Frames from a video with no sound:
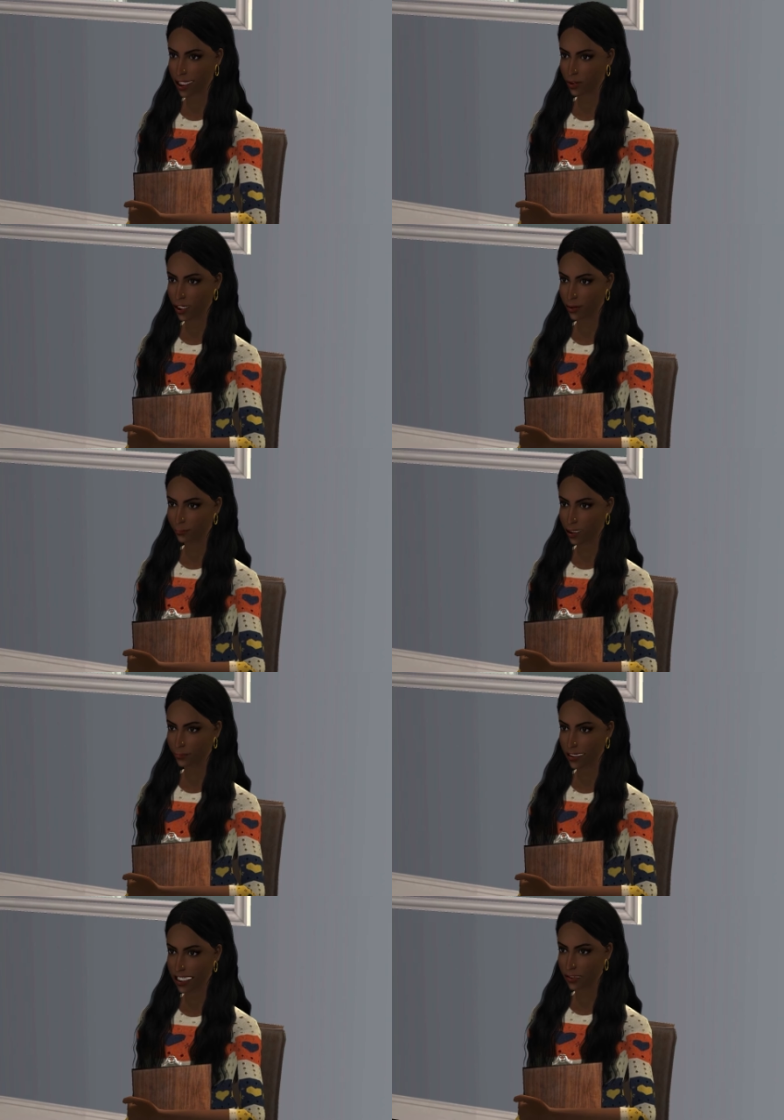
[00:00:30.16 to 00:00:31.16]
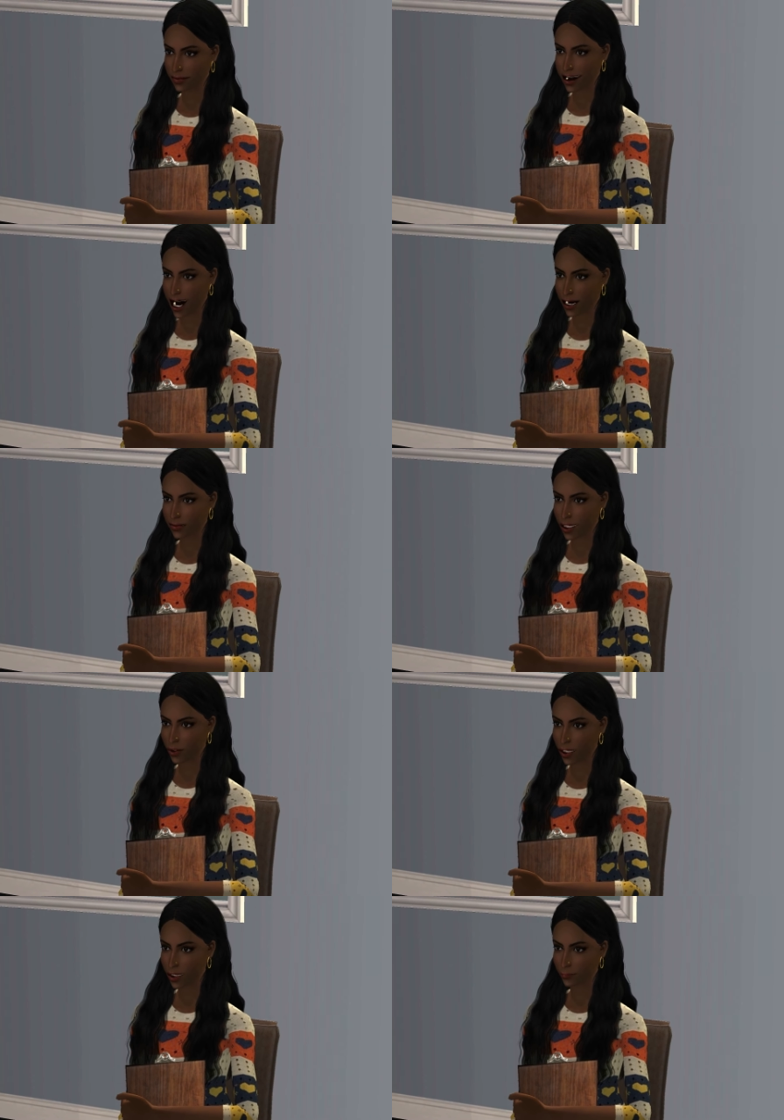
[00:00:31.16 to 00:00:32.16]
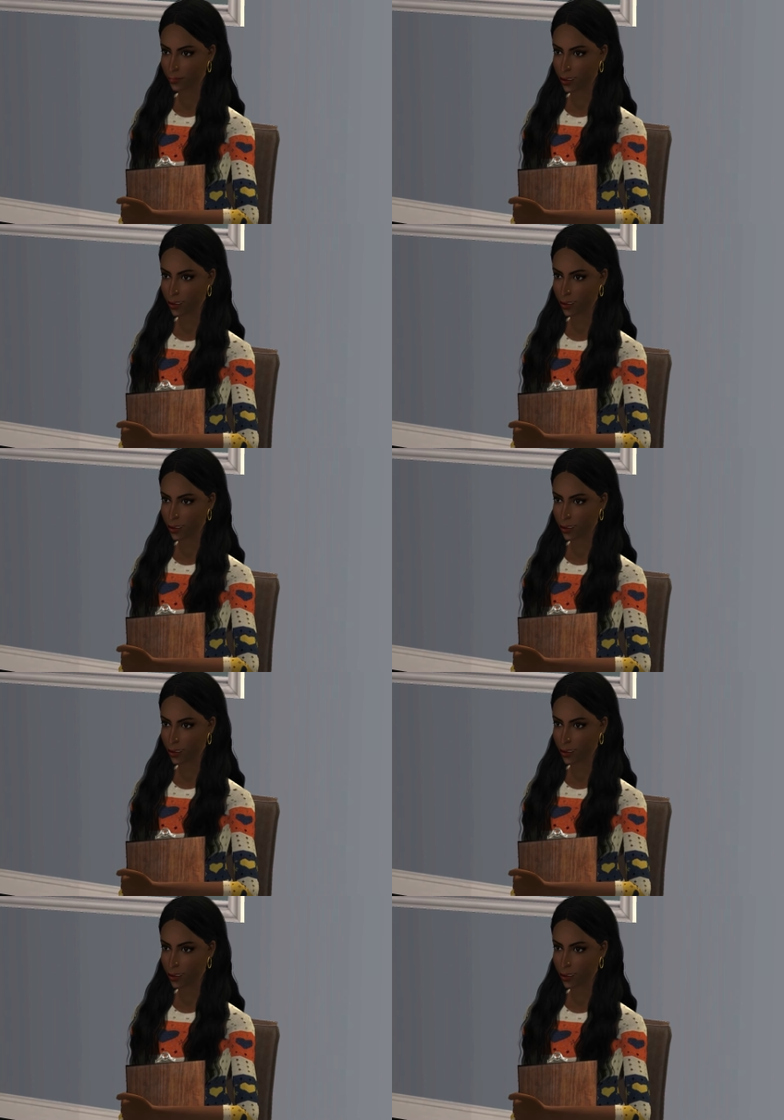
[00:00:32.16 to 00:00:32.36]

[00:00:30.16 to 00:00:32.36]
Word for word: we've already got the new line that stays on for 12